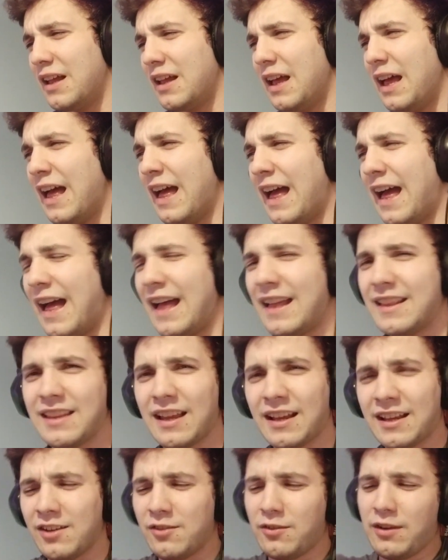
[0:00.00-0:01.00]
A hand.
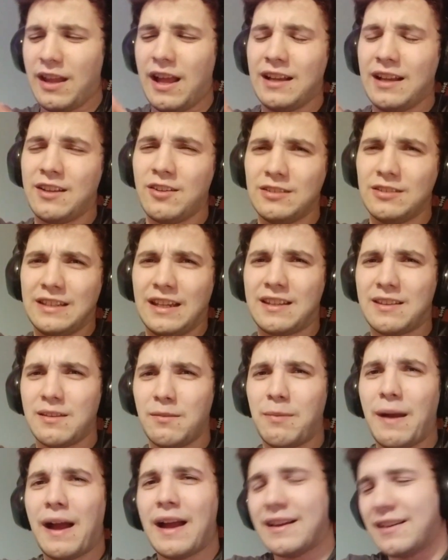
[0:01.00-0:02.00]
I can. I can lick the
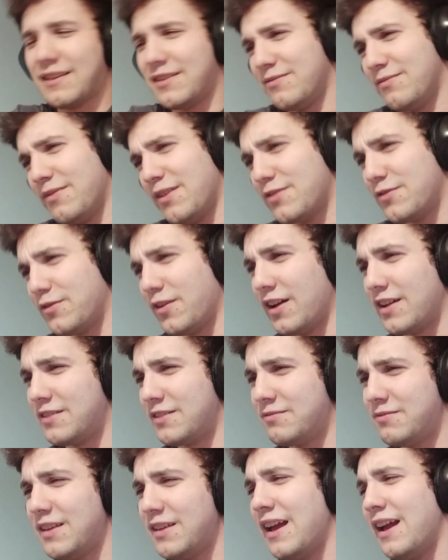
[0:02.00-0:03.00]
back. It's
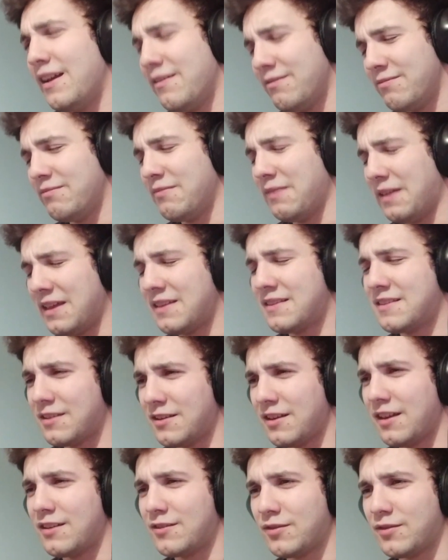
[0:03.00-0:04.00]
fine. Yeah, hands.
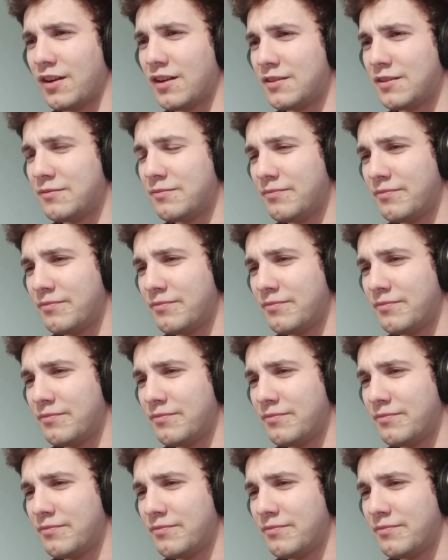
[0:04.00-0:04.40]
It's fine.